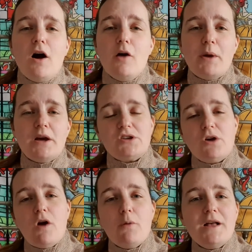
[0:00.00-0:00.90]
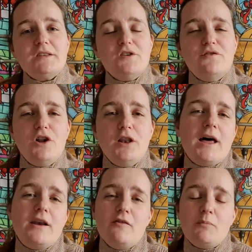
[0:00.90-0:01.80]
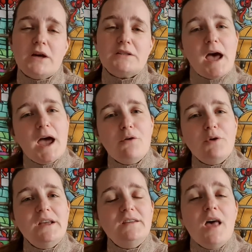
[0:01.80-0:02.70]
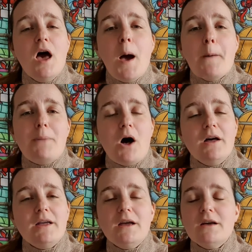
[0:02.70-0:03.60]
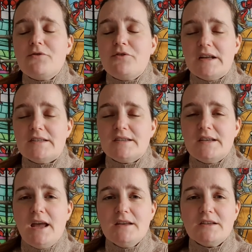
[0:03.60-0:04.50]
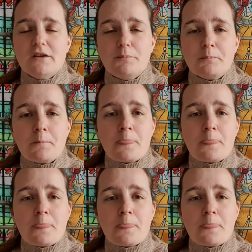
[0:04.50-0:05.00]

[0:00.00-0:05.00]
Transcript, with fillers: I picked a romance novel and I've picked Ares by Felicity Heaton.